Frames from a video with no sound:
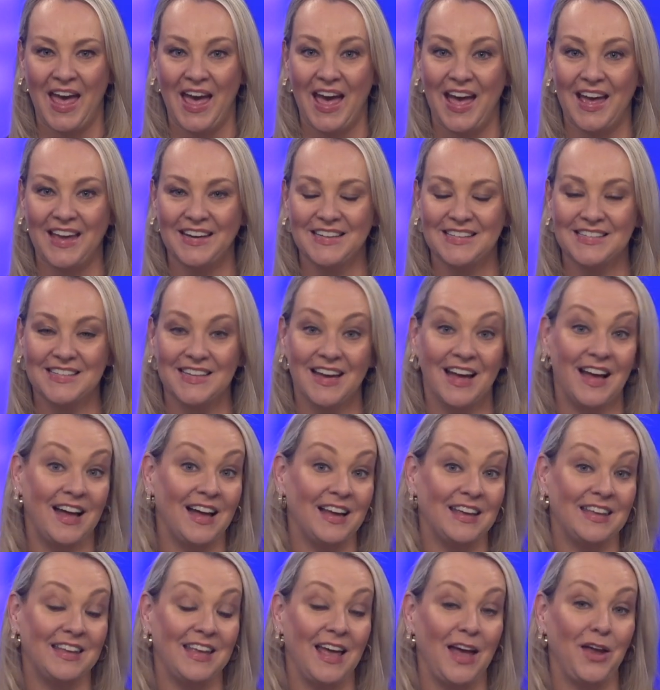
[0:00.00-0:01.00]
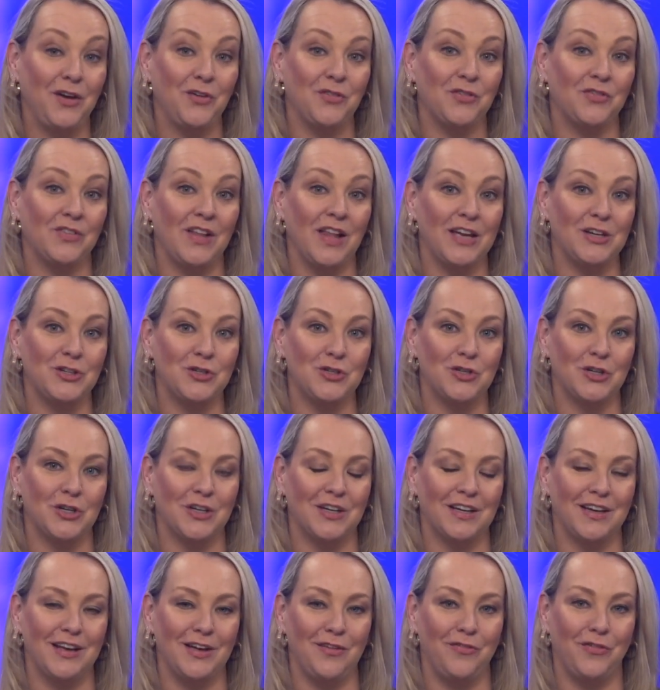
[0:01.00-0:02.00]
And uh,
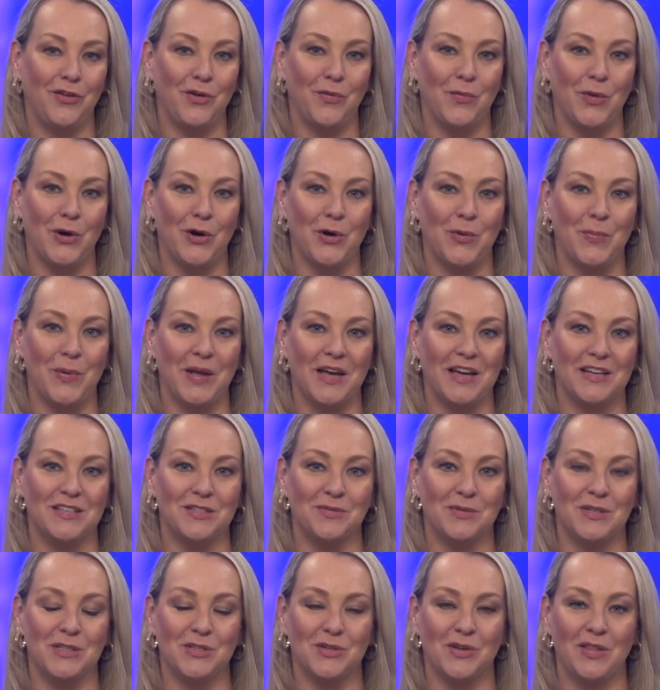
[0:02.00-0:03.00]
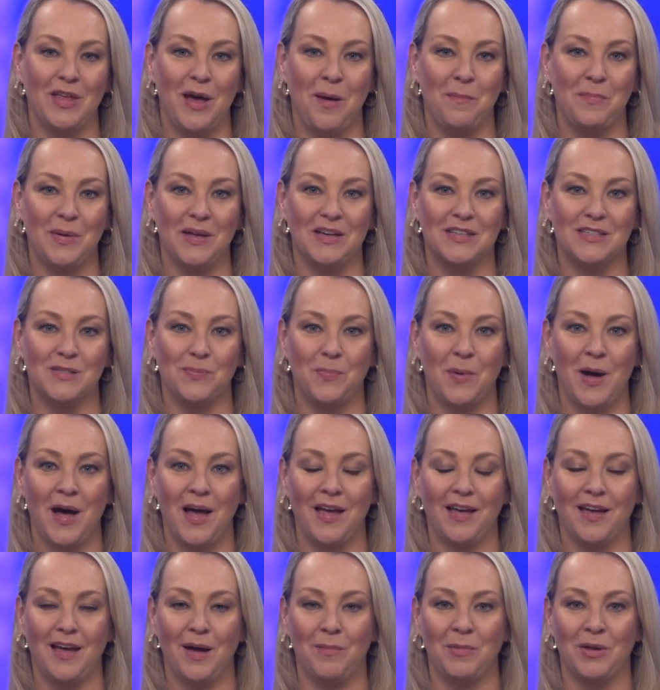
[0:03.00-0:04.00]
yenflation, if you will, because we saw that big
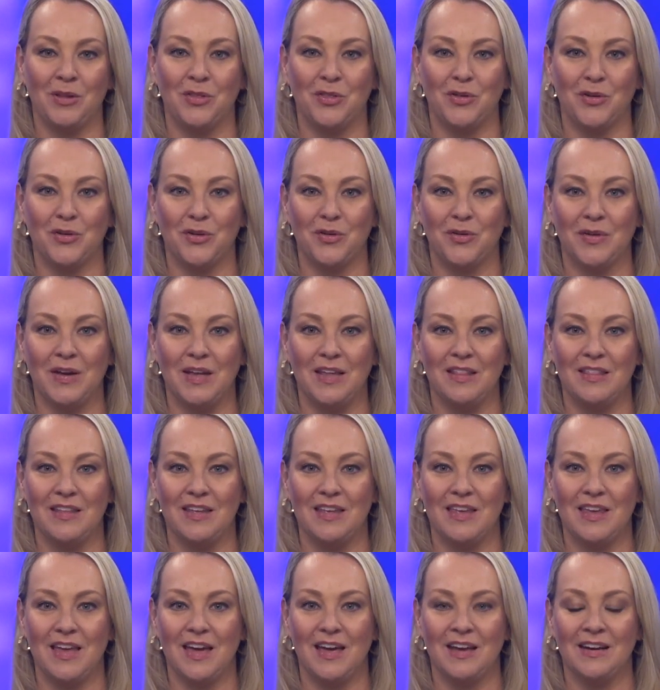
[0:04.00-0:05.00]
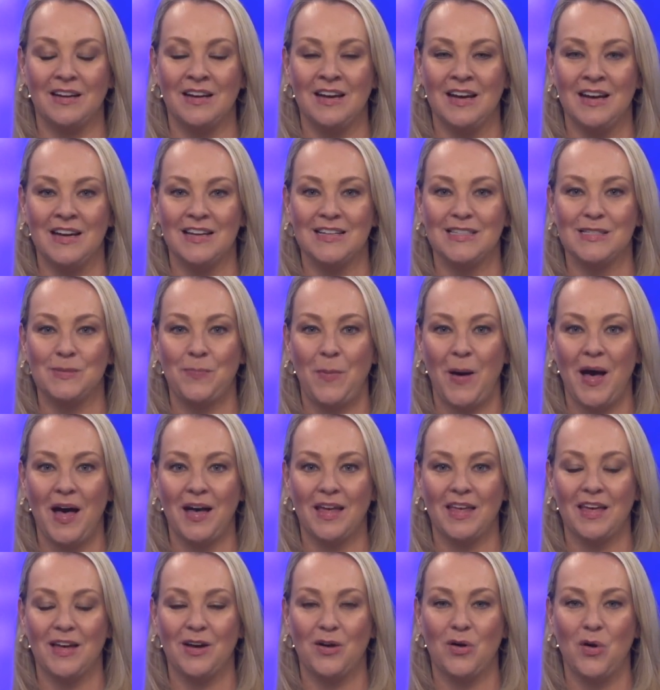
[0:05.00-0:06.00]
spike coming through in the yen,
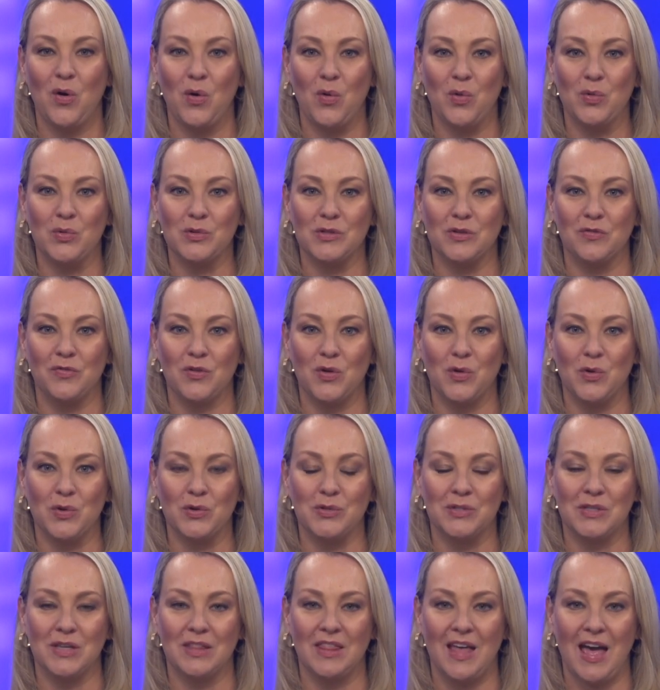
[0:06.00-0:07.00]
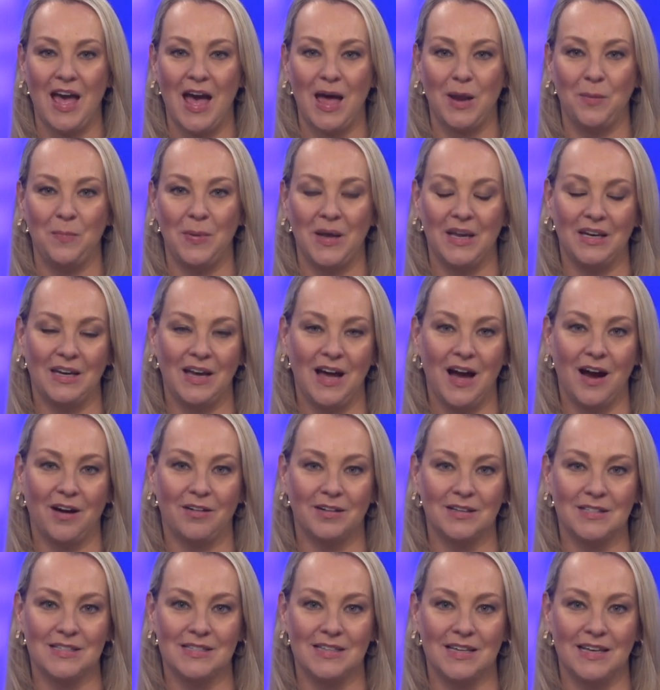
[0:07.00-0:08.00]
sparking calls, of course, that there had been
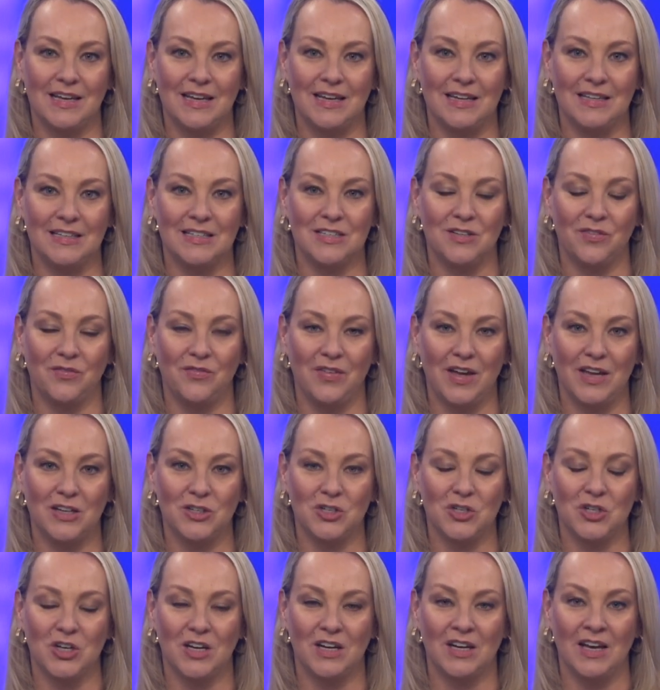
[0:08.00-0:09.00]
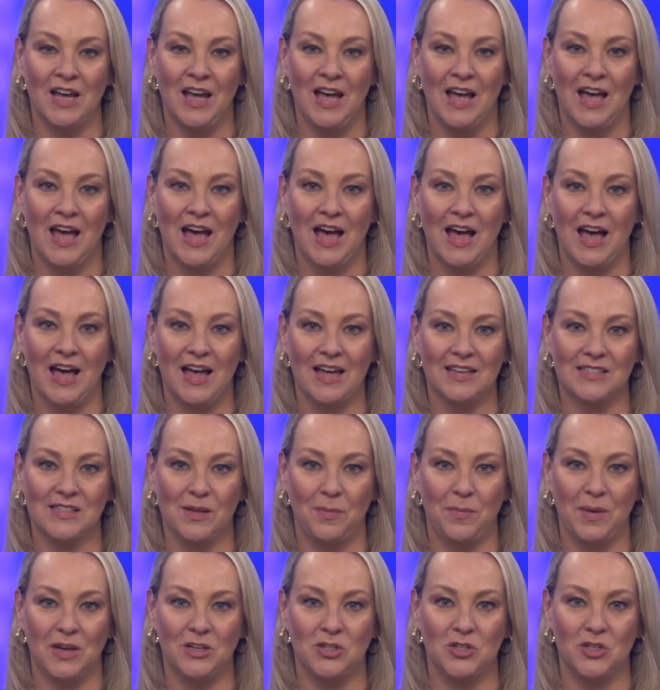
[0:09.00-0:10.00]
currency intervention. Uh, as
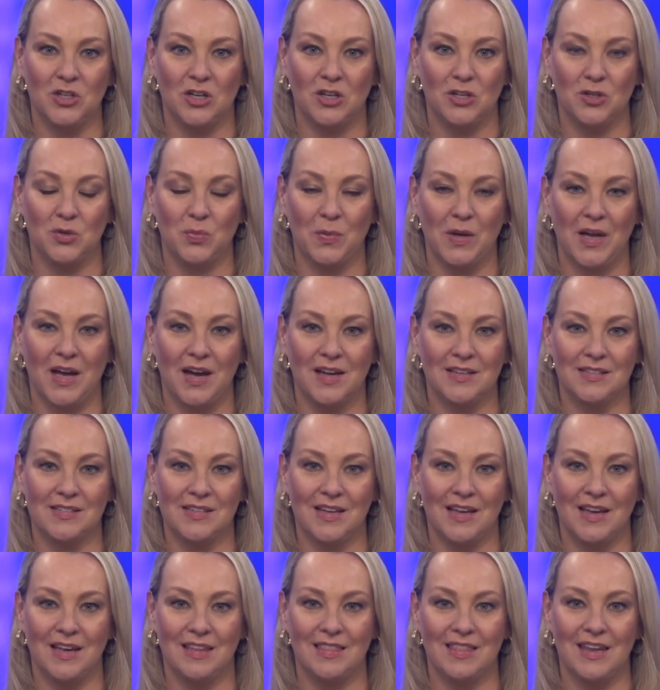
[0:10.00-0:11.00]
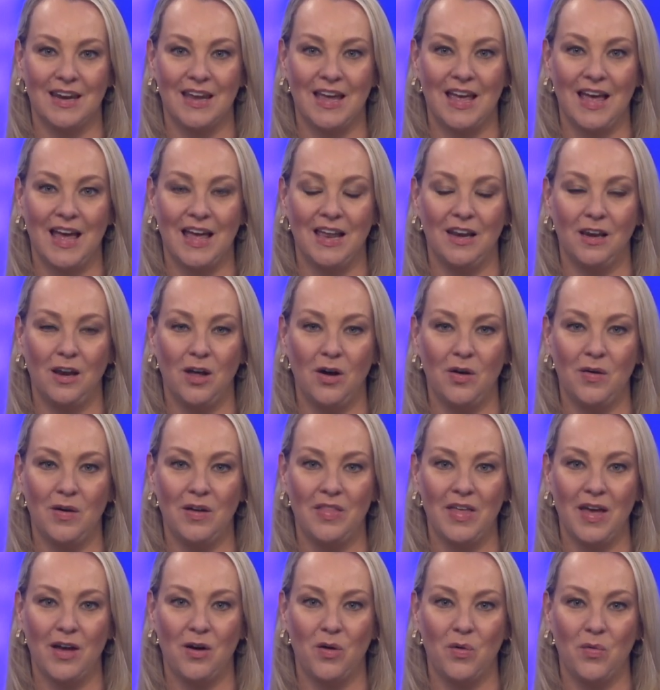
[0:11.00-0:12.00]
I mentioned, we are seeing the Nikkei
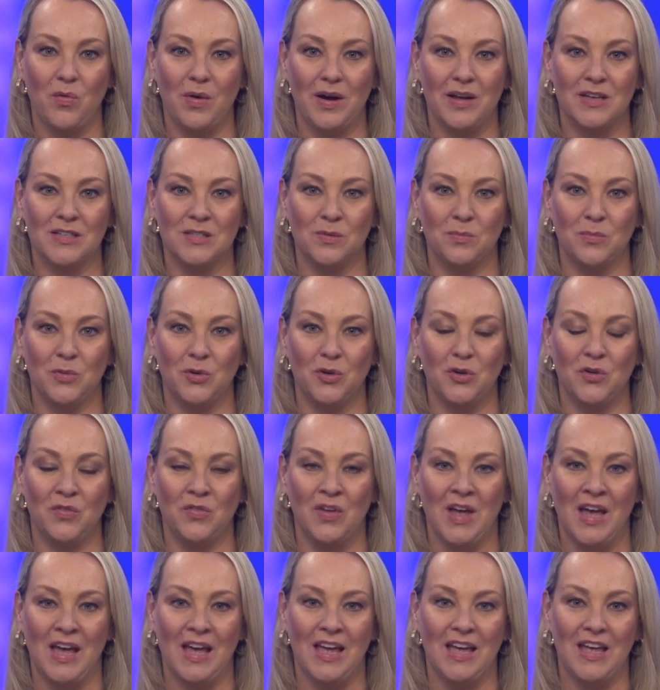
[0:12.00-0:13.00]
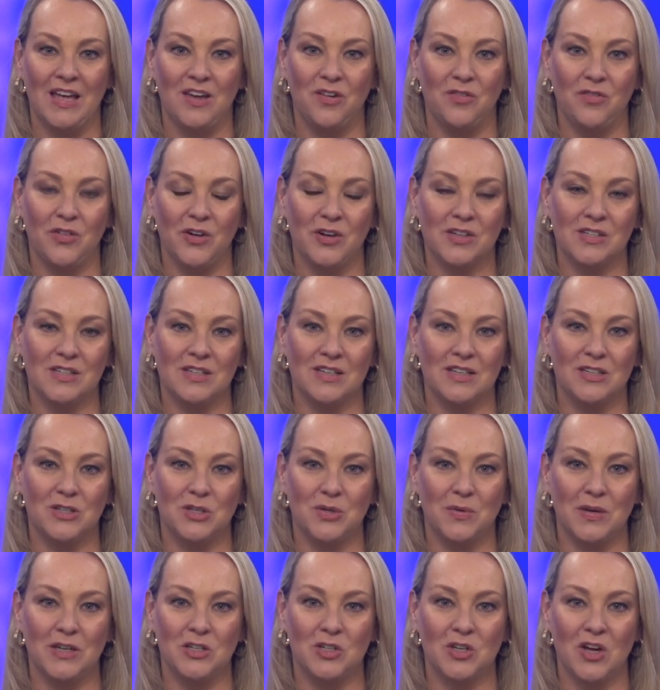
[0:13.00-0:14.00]
lower. They always move inversely
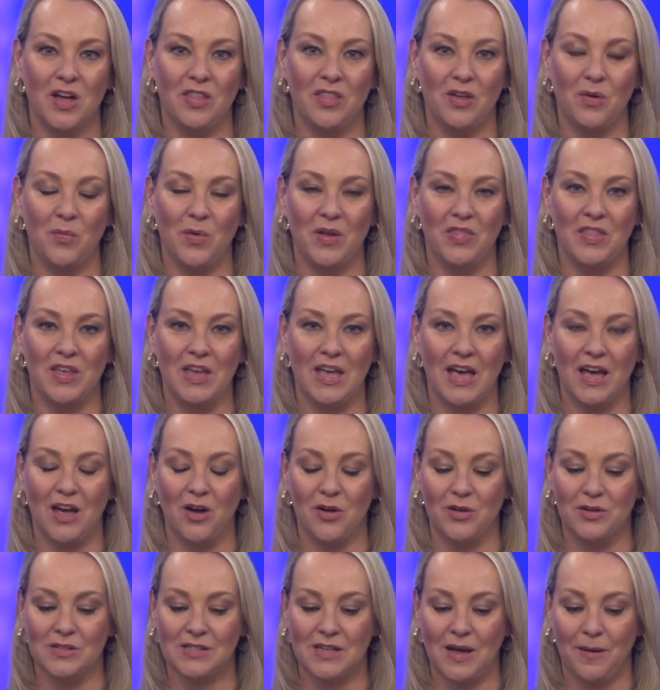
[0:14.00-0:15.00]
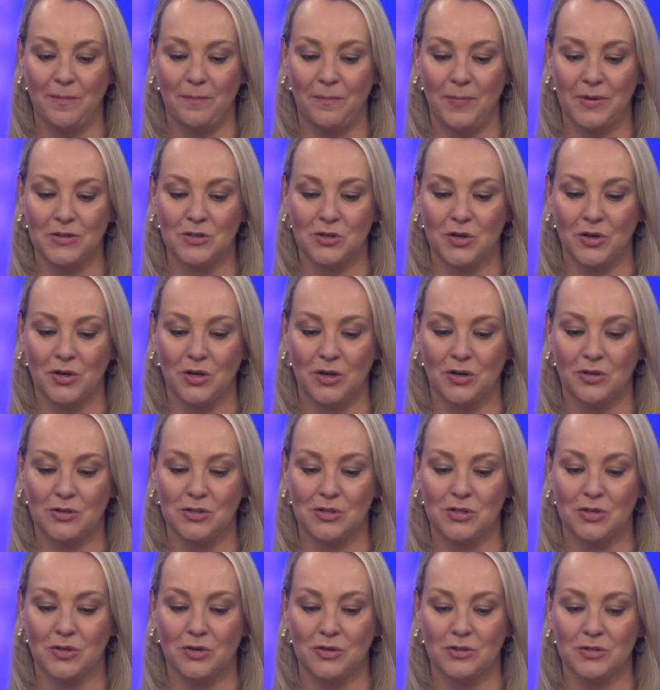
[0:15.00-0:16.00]
to each other when the yen goes up, Tokyo
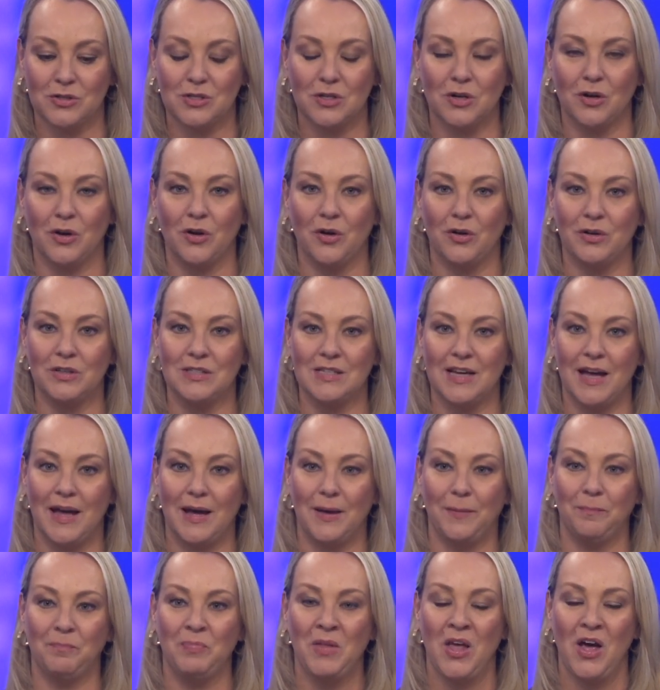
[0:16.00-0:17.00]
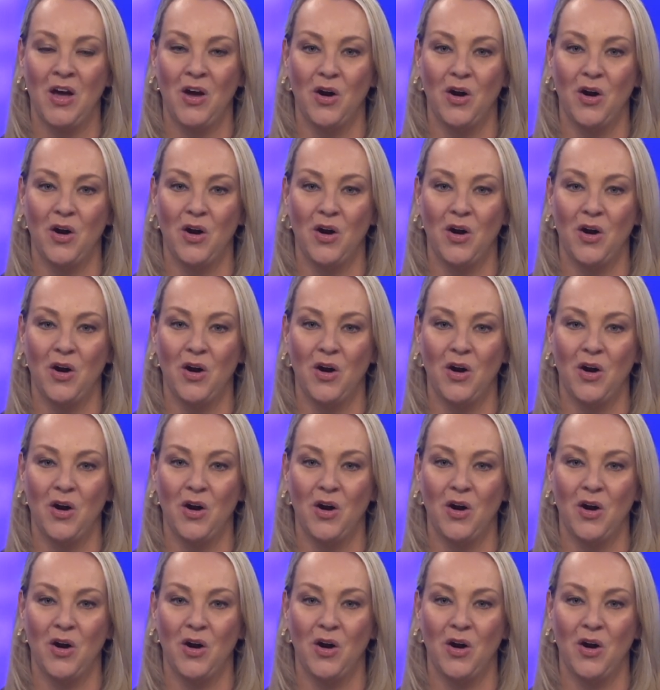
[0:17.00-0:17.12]
stocks go down.